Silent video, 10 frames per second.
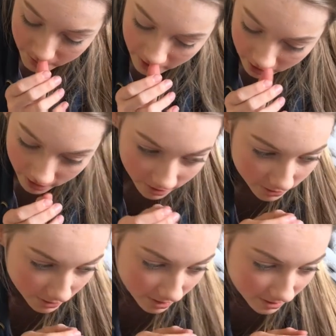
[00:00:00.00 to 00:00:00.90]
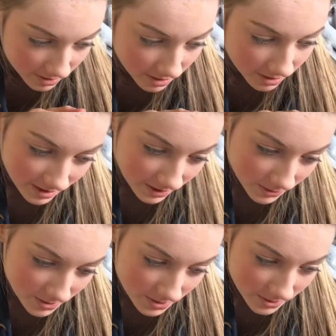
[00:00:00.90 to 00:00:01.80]
mirror in it so I can see.
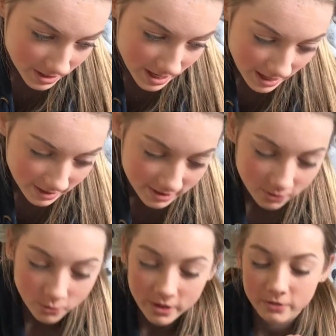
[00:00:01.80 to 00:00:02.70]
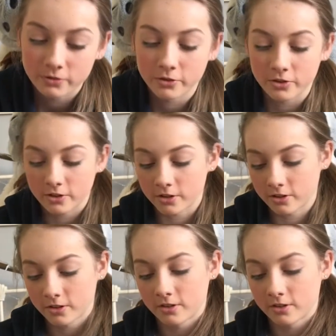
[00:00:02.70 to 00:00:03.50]
Oh yes, going for this